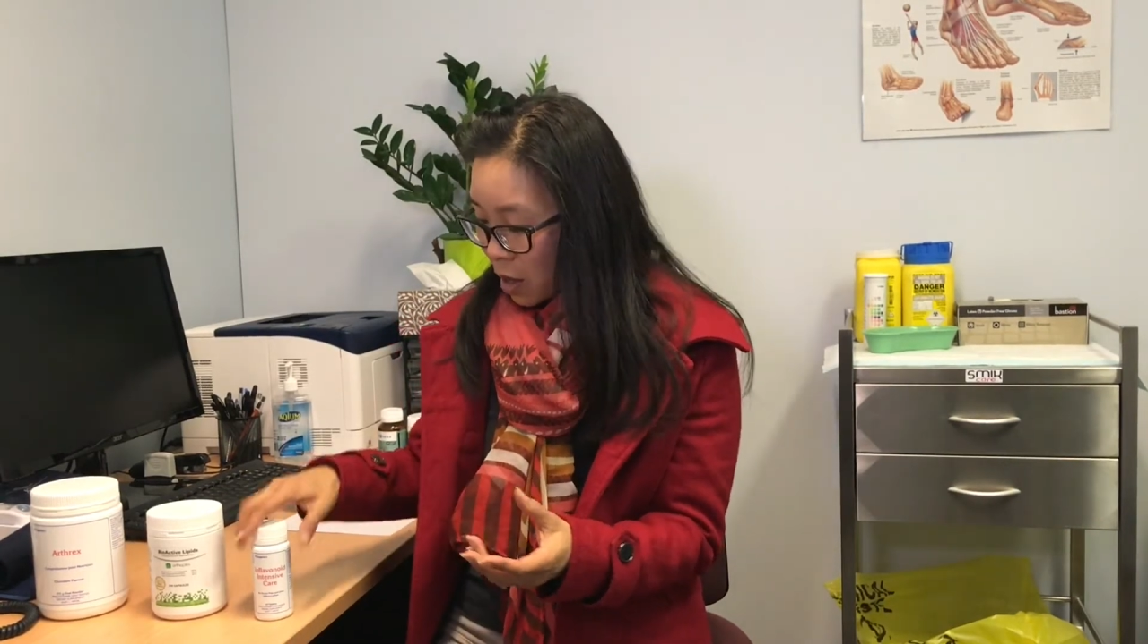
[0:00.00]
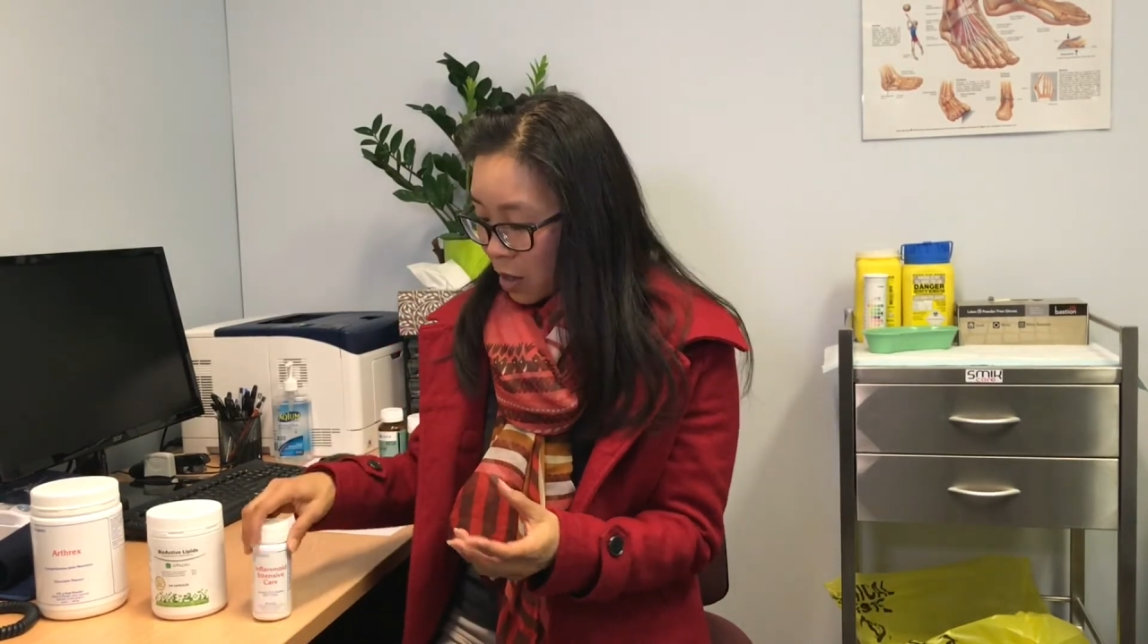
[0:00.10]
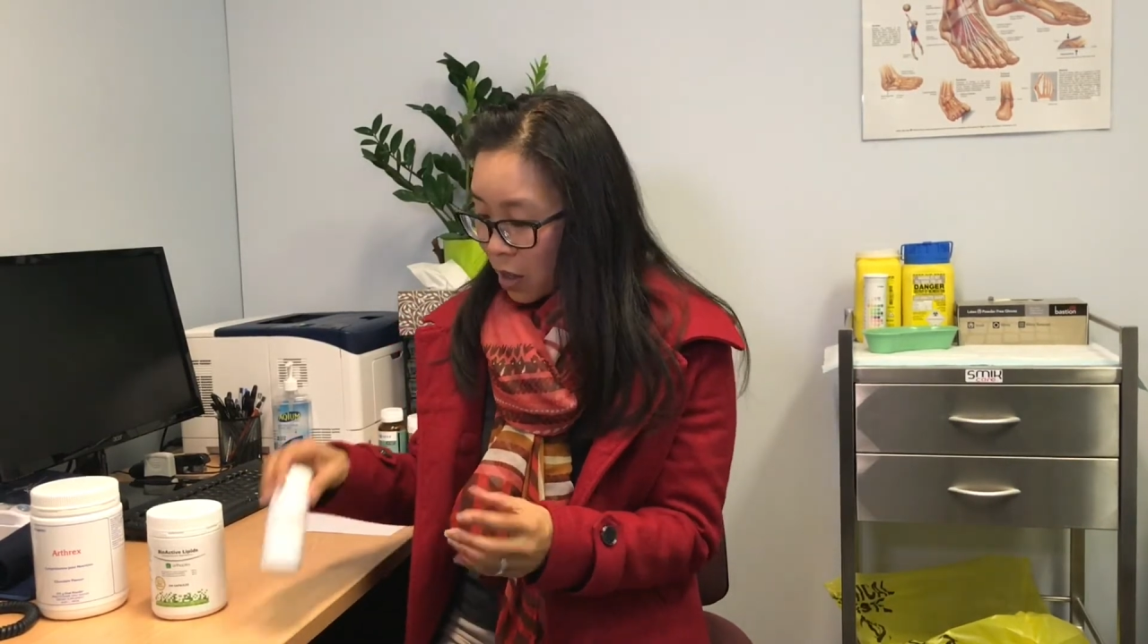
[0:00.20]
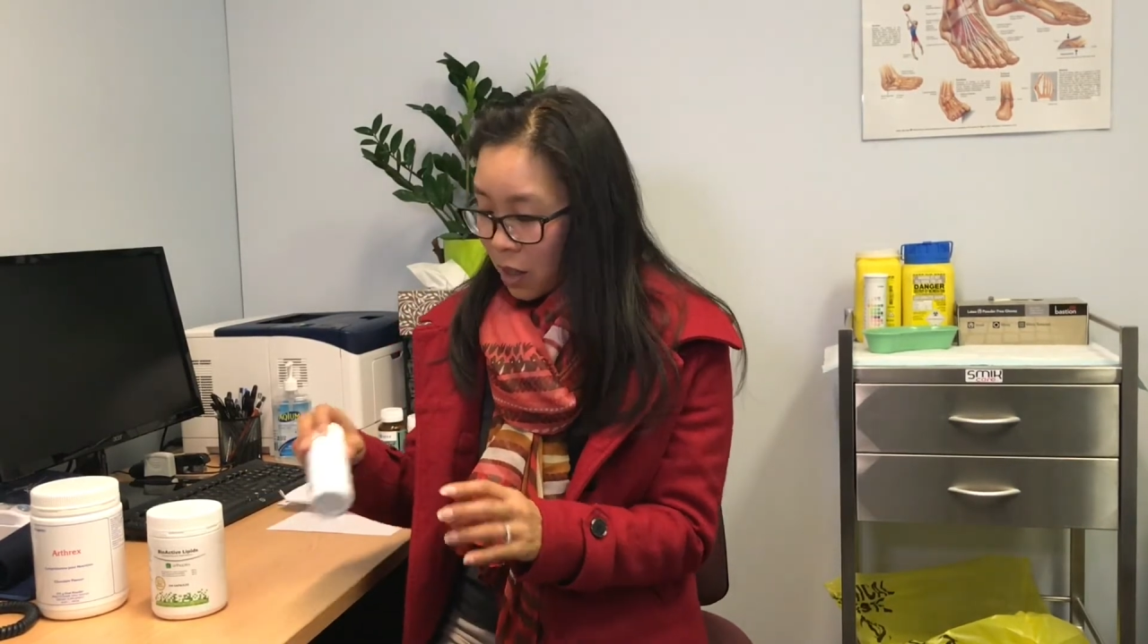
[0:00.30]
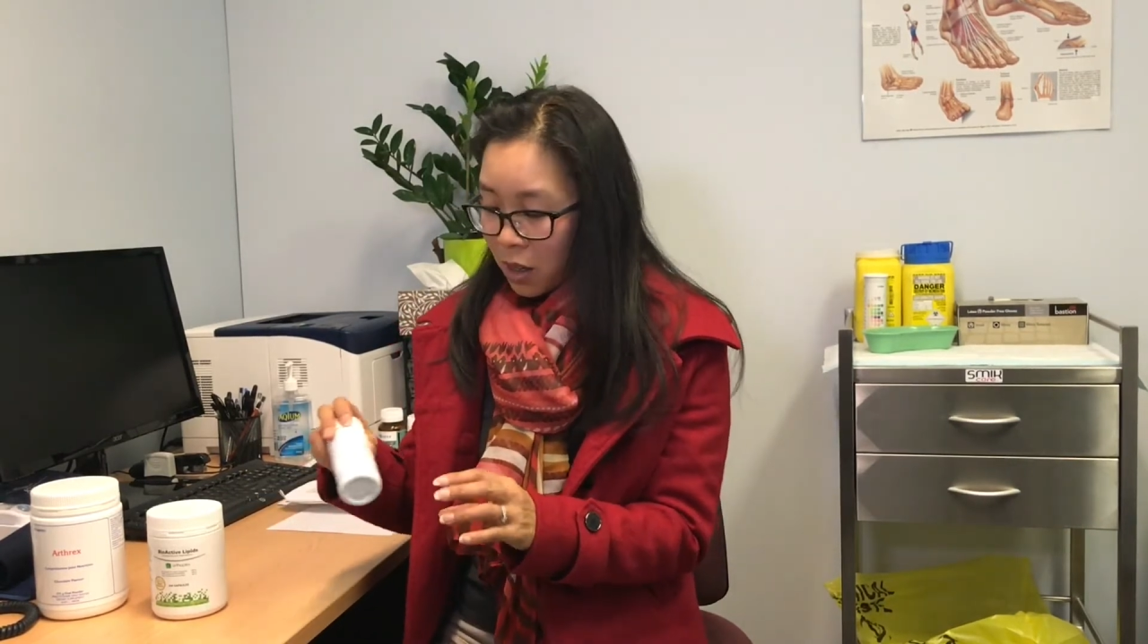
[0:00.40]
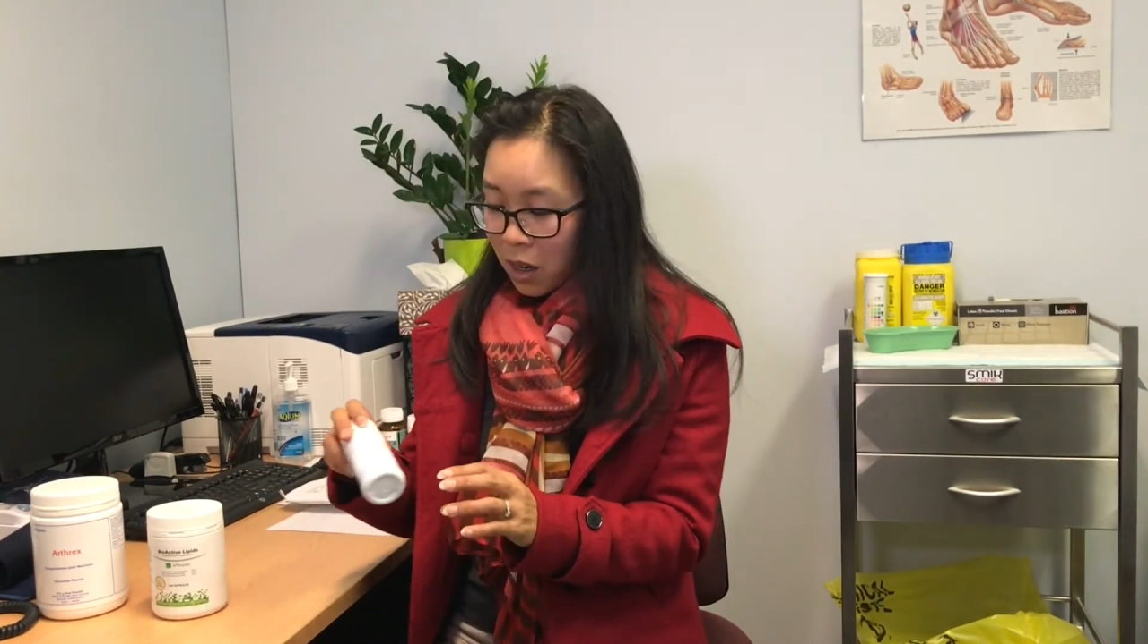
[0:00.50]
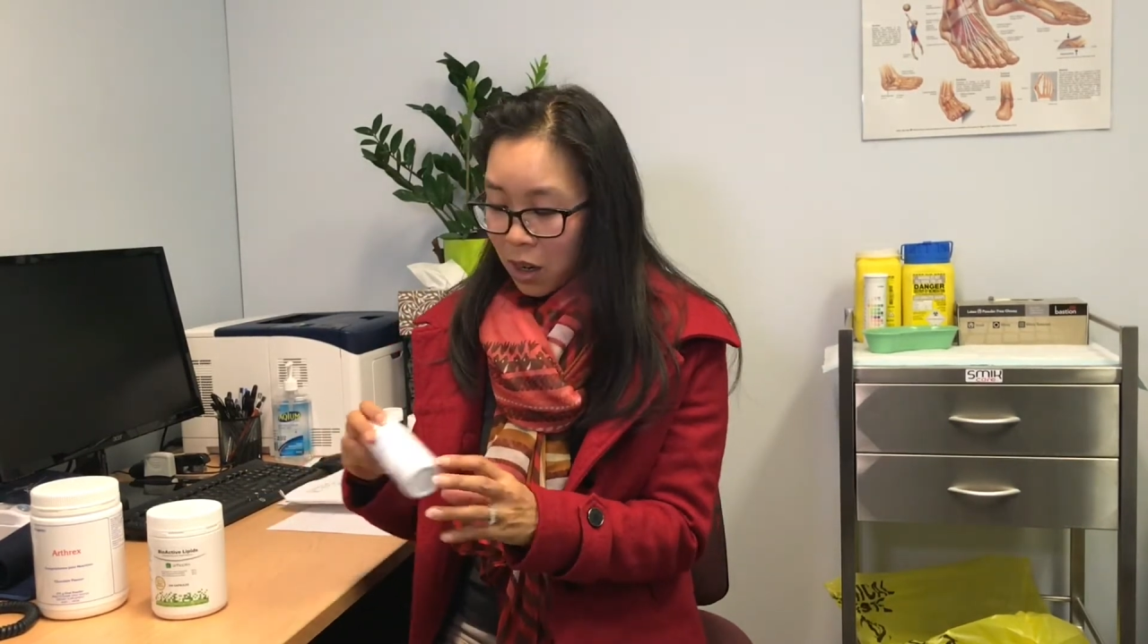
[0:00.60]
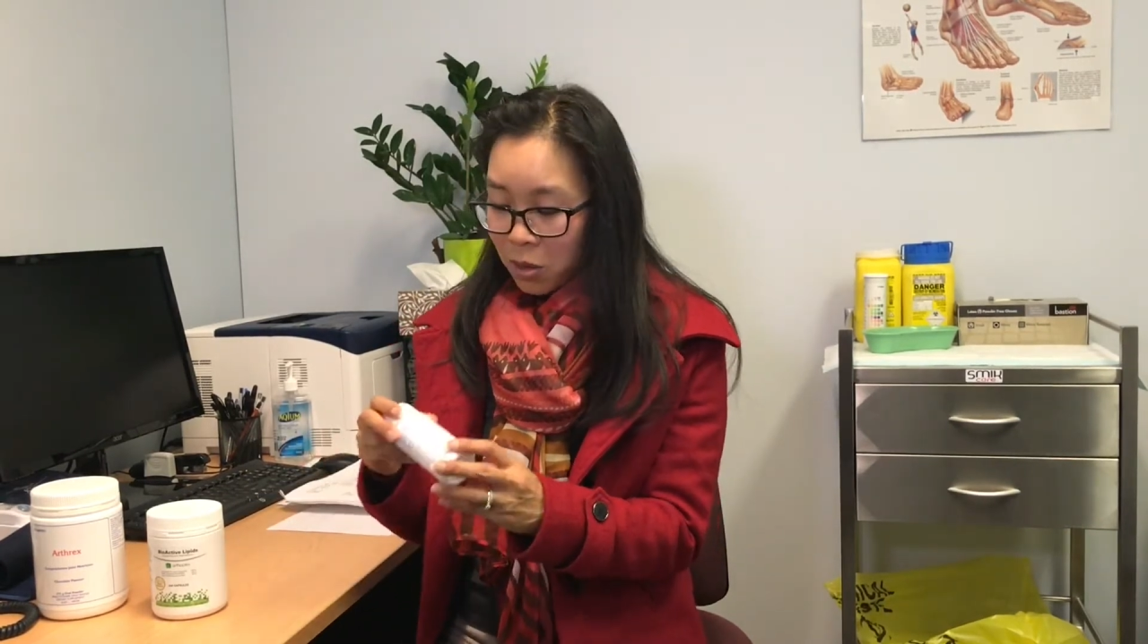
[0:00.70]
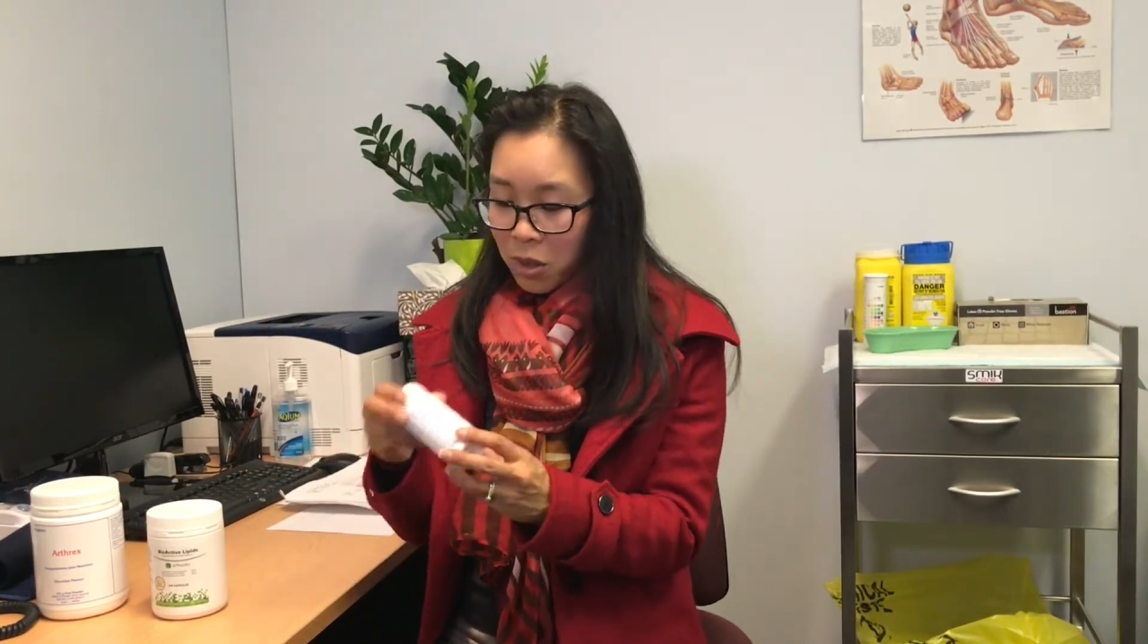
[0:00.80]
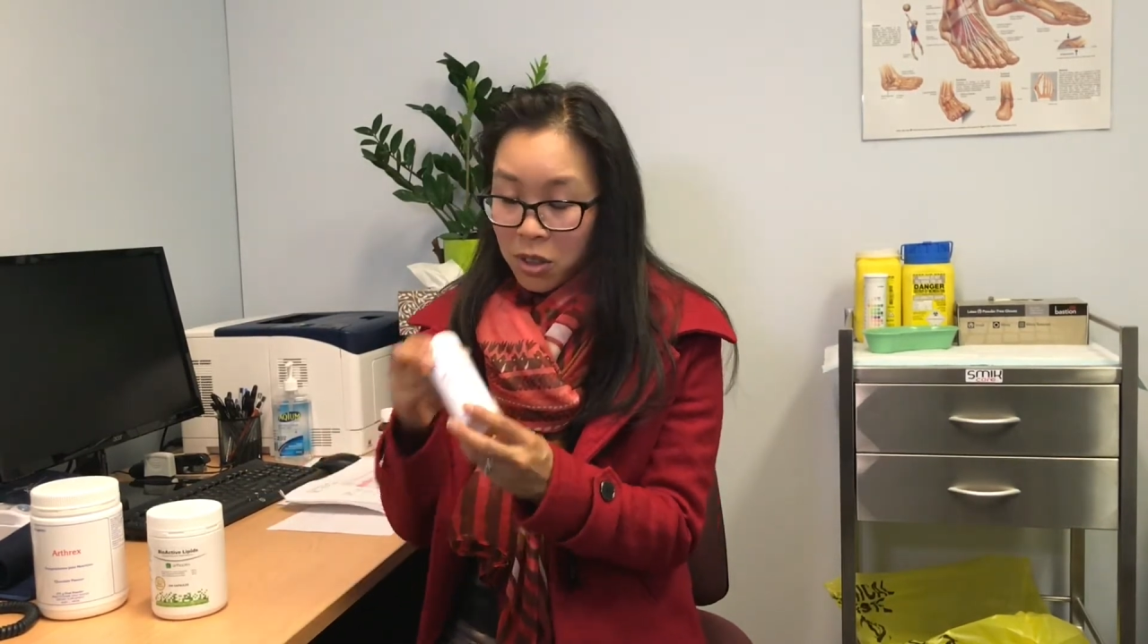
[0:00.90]
then
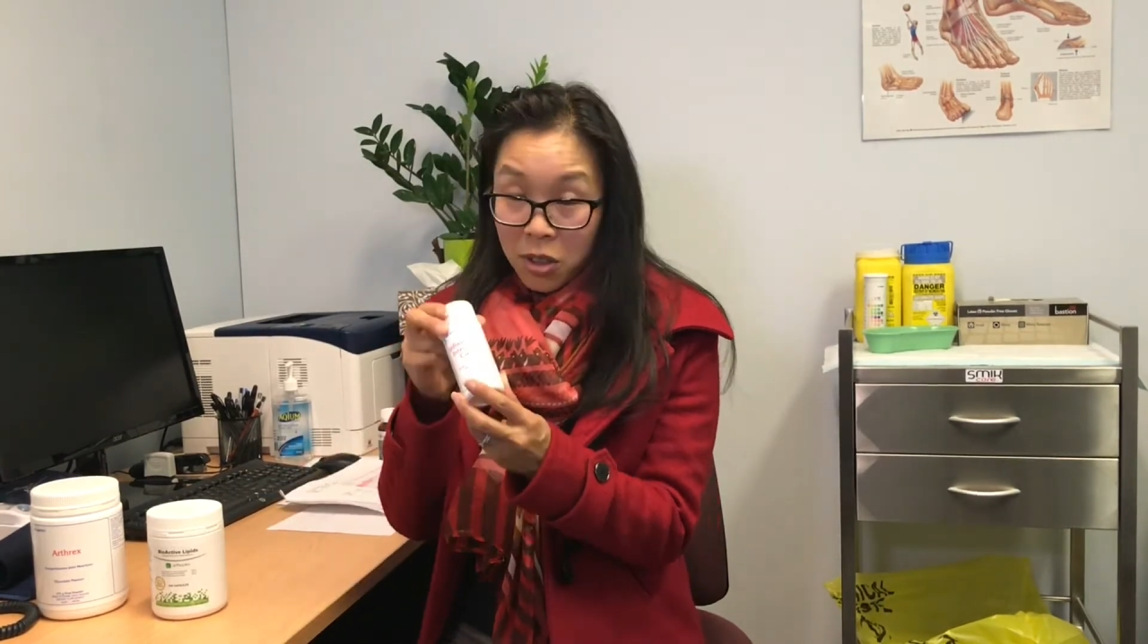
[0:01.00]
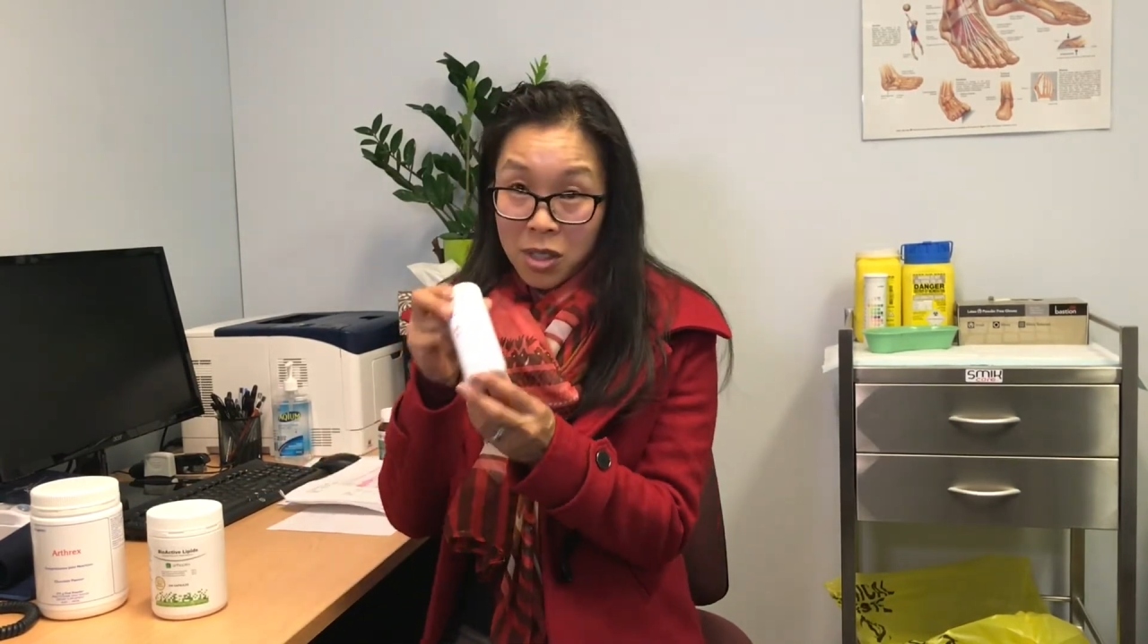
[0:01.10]
I would use